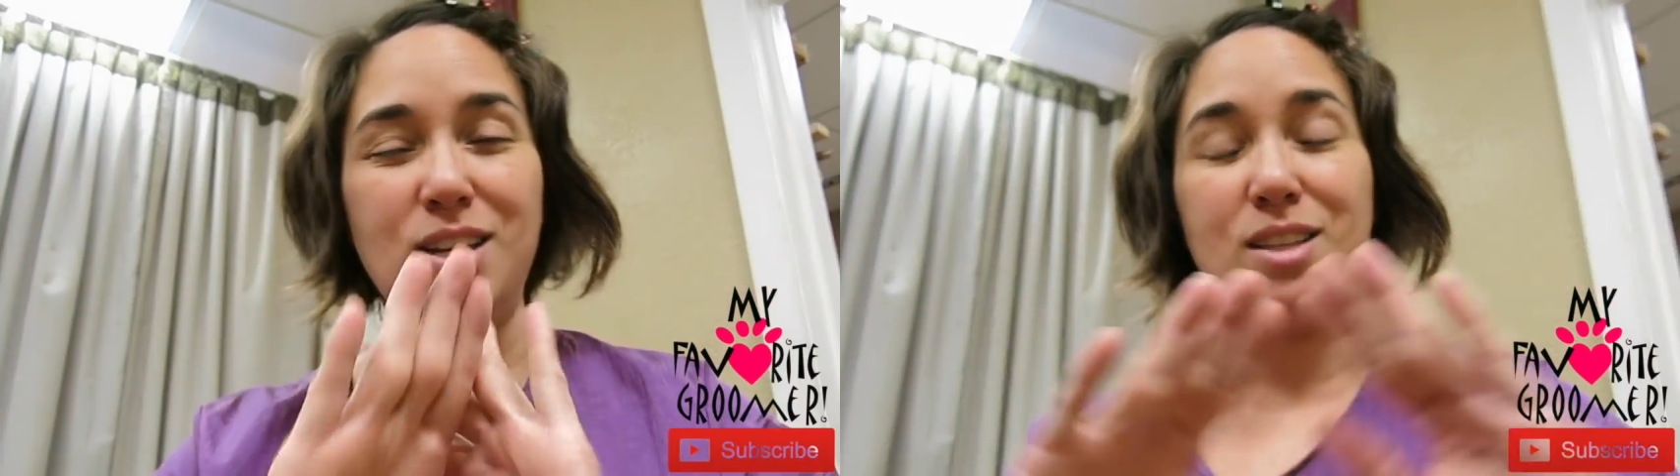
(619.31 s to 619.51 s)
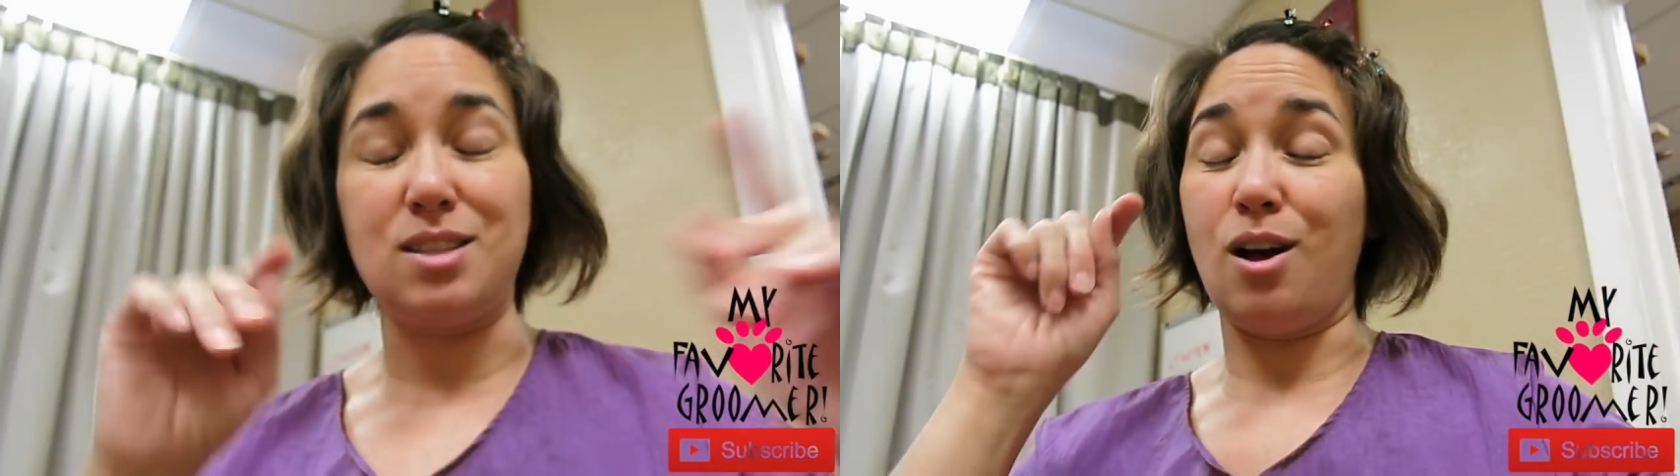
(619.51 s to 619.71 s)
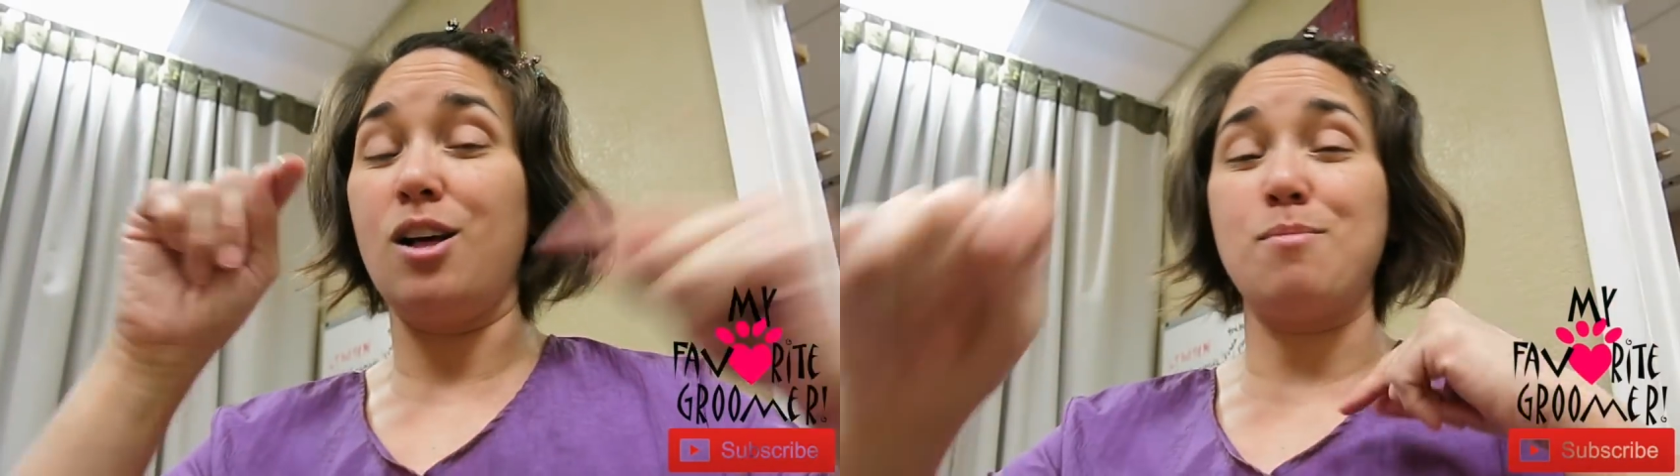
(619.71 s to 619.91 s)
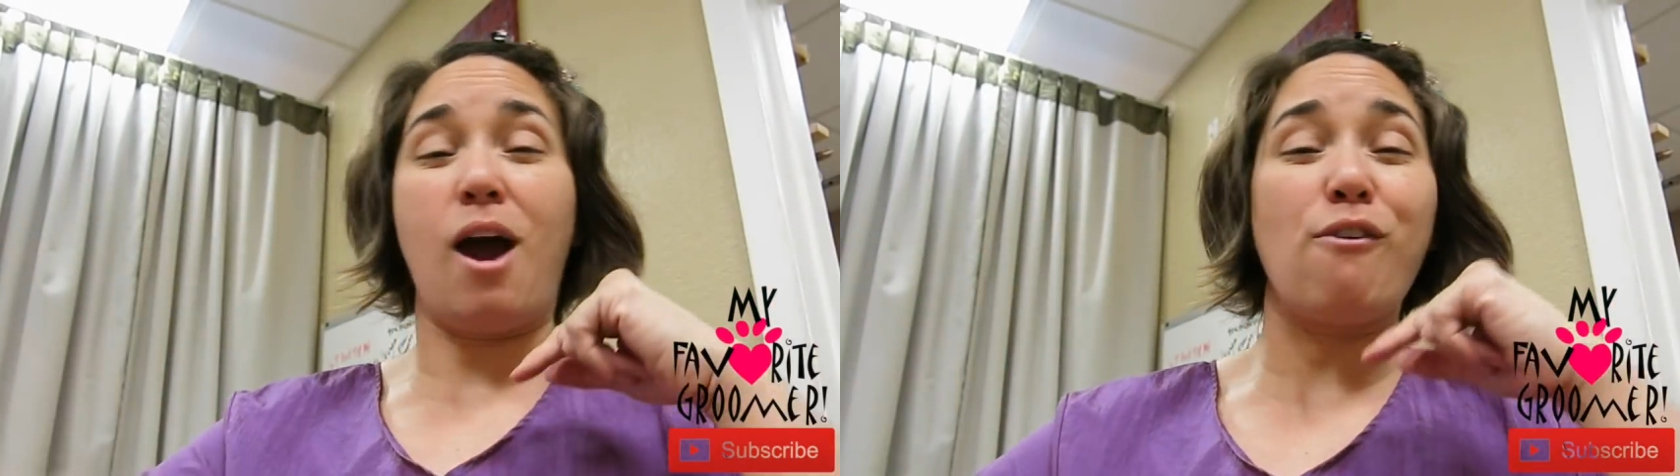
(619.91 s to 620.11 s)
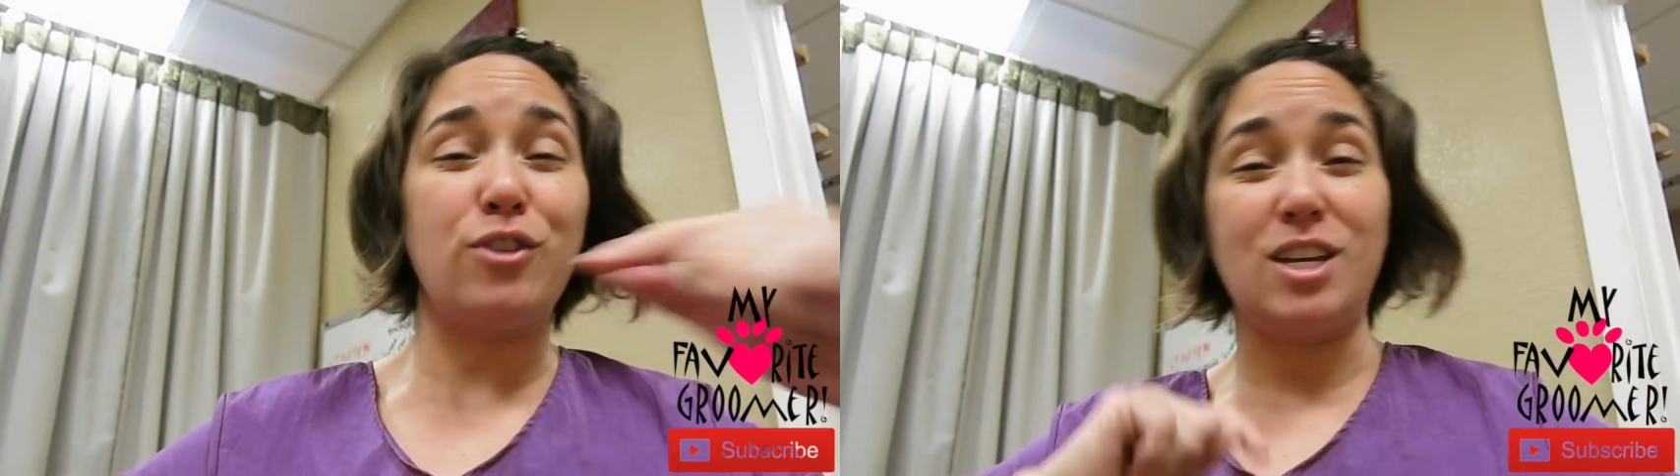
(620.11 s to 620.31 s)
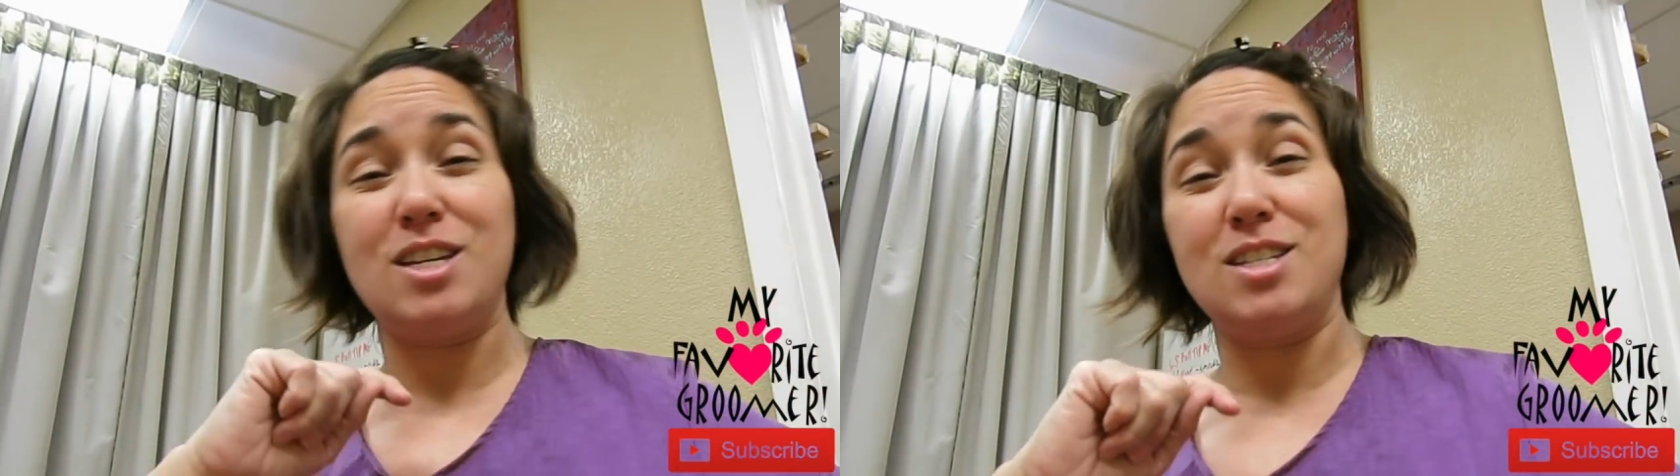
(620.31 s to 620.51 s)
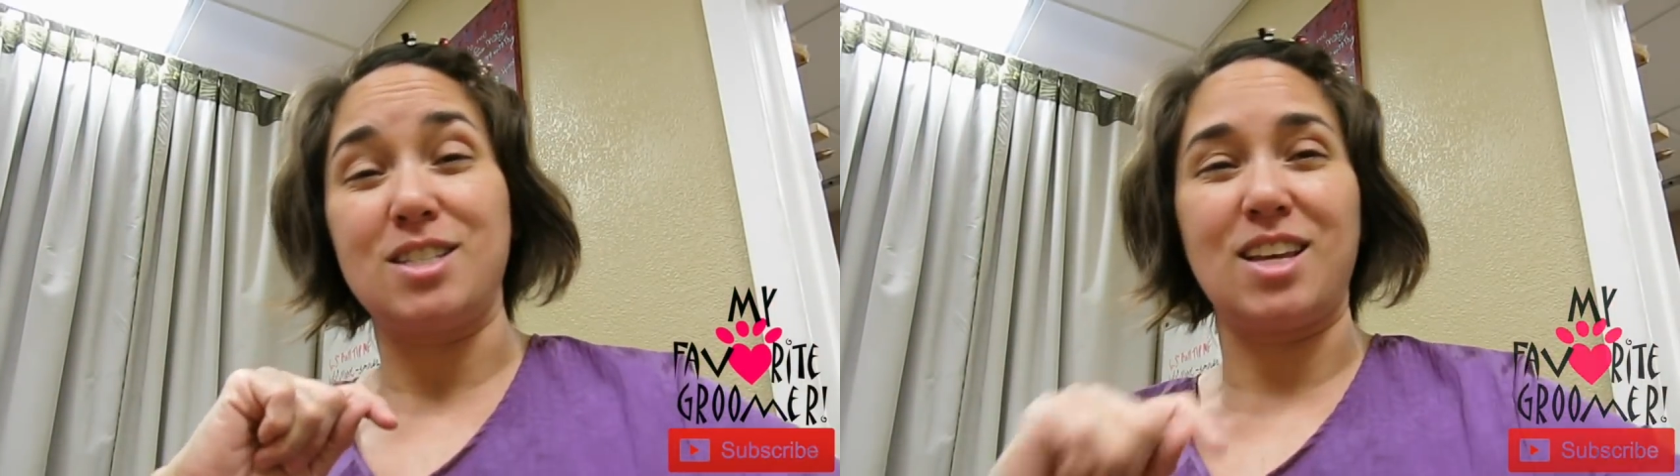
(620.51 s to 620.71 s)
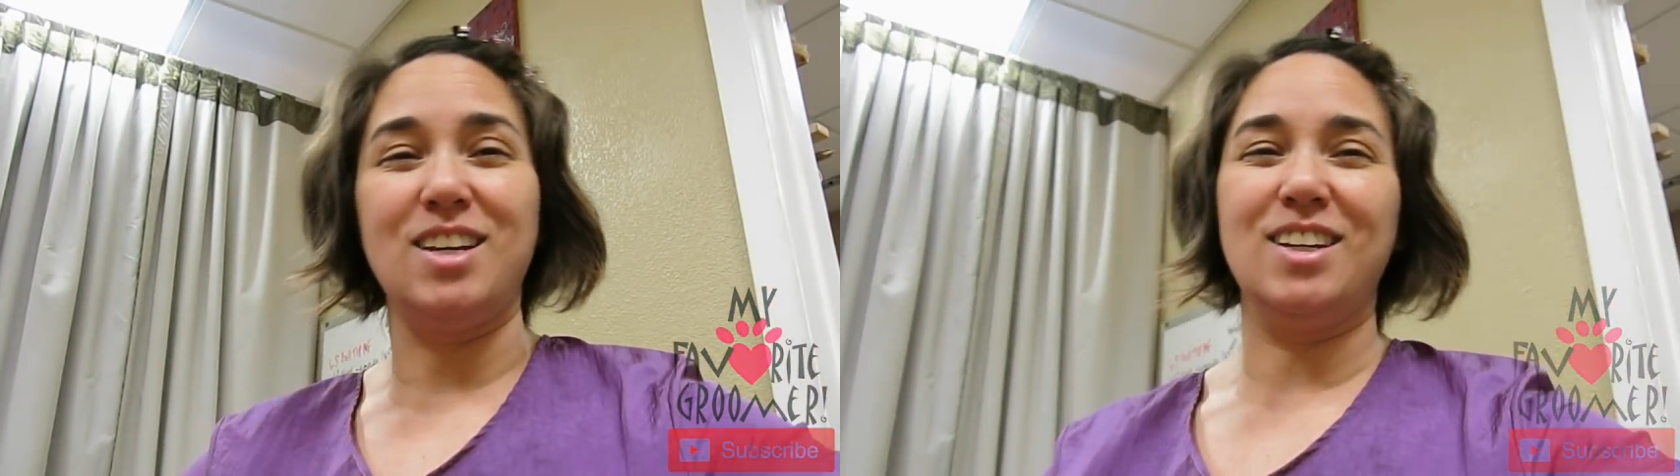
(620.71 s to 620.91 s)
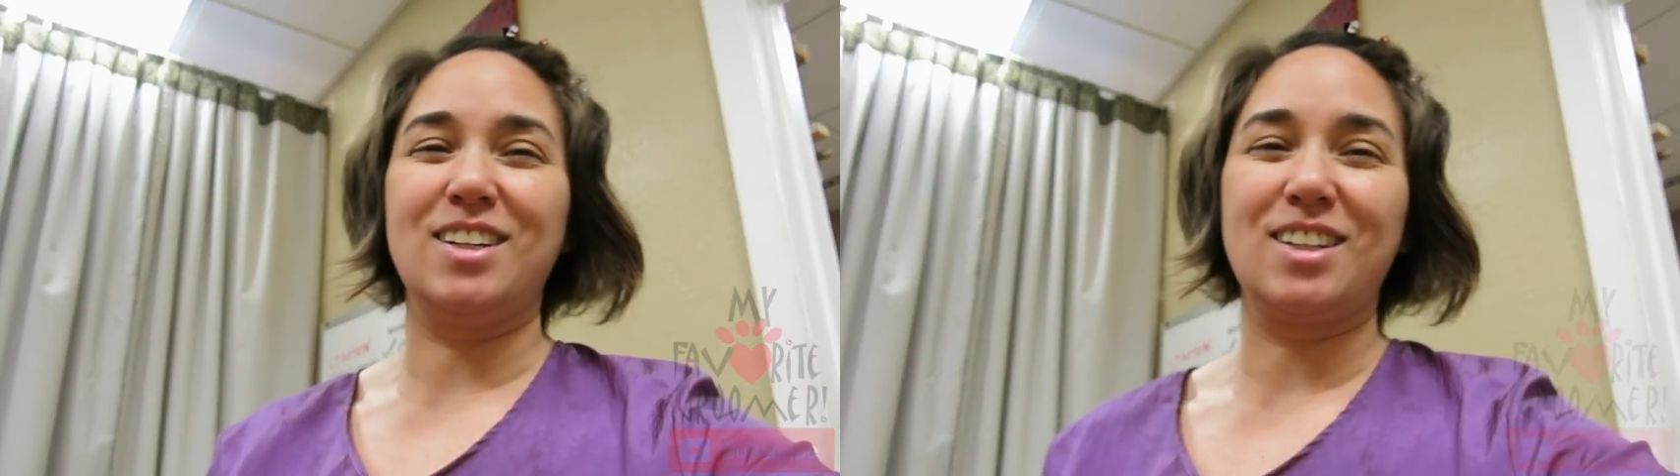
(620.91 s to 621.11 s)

This is all about fleas.